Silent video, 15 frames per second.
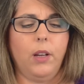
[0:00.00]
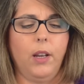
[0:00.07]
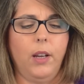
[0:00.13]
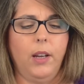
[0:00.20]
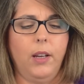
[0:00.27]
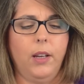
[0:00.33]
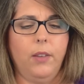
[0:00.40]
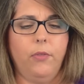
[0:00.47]

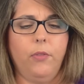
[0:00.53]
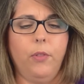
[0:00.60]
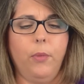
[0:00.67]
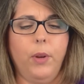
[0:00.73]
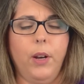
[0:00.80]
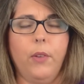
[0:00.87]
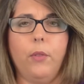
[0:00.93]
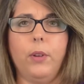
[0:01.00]
I, for
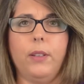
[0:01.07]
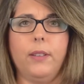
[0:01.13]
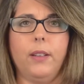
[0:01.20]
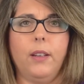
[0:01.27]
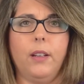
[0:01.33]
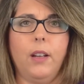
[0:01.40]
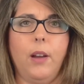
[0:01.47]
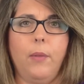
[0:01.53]
whatever
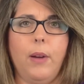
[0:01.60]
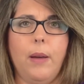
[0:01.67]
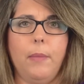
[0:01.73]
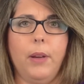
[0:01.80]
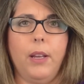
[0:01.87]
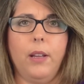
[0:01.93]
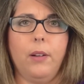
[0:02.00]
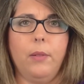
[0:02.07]
reason, cannot wrap
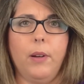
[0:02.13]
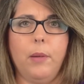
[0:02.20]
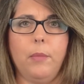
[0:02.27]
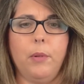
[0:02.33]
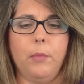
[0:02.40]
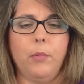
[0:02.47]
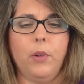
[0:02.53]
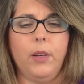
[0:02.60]
my head around
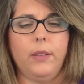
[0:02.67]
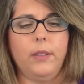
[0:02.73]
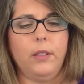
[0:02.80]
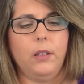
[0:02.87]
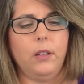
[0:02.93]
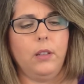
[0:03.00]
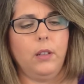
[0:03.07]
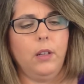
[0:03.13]

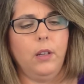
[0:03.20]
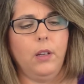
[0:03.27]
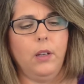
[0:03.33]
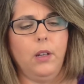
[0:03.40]
memorizing it.